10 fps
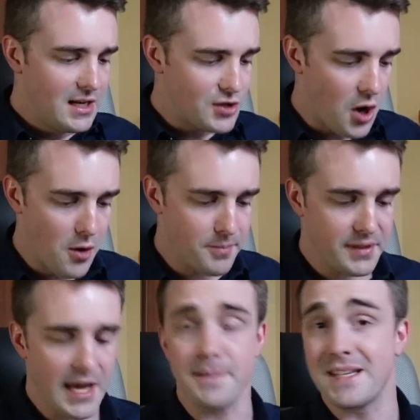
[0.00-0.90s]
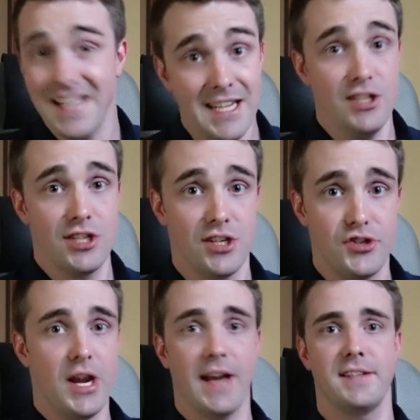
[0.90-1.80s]
Tom kept
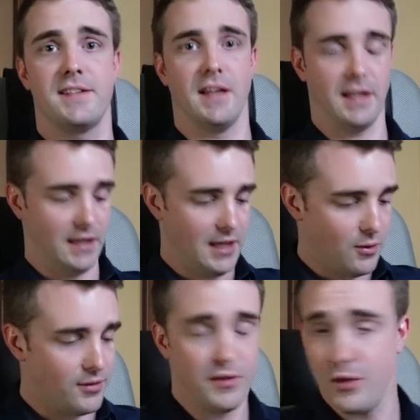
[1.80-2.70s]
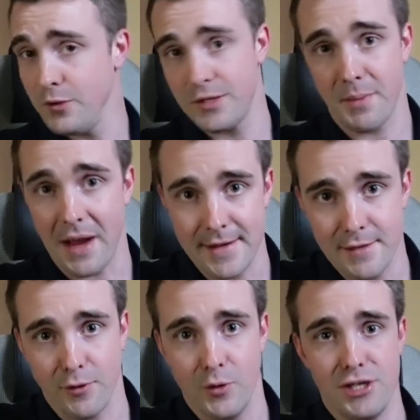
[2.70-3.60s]
interjecting with news about his
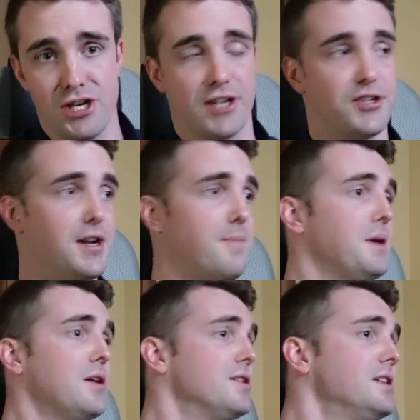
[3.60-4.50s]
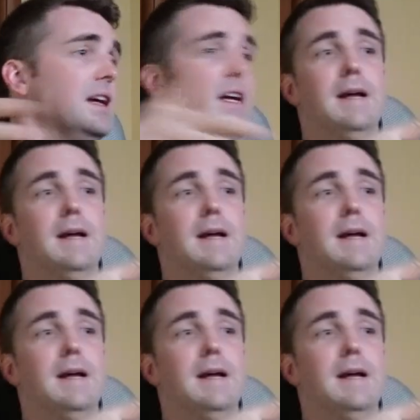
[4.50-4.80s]
flu injection, and because